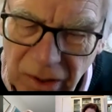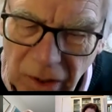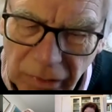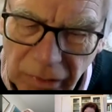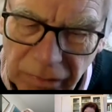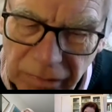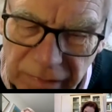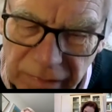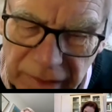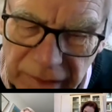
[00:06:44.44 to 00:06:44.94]

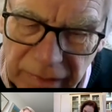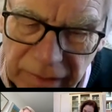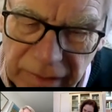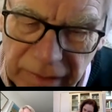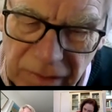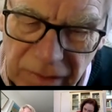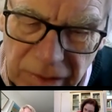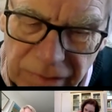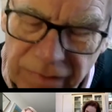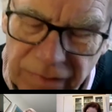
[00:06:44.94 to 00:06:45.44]
on,
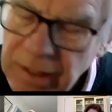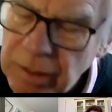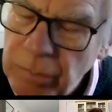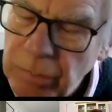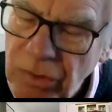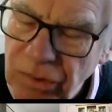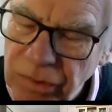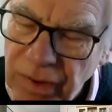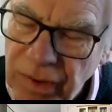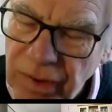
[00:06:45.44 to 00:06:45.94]
the
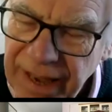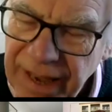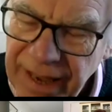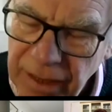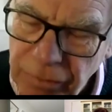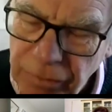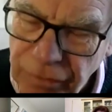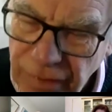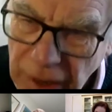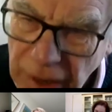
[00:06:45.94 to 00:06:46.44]
development of Hay
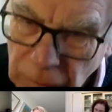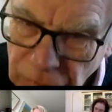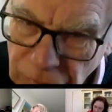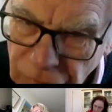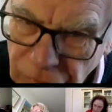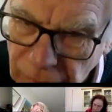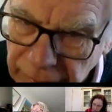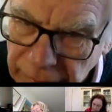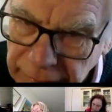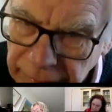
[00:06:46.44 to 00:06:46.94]

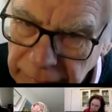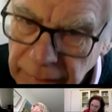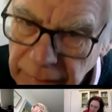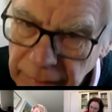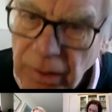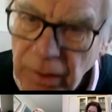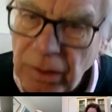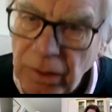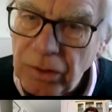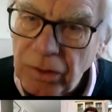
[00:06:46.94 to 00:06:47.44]
Foundry
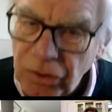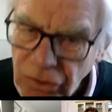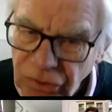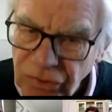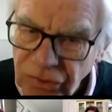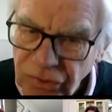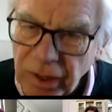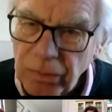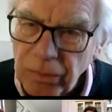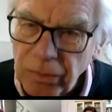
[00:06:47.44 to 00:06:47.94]

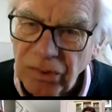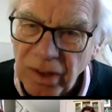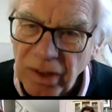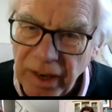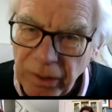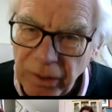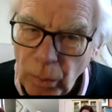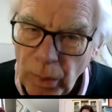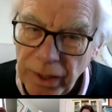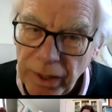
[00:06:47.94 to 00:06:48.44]
just
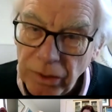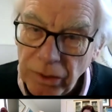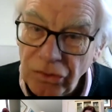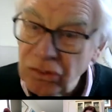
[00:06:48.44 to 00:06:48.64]
outside Wigan.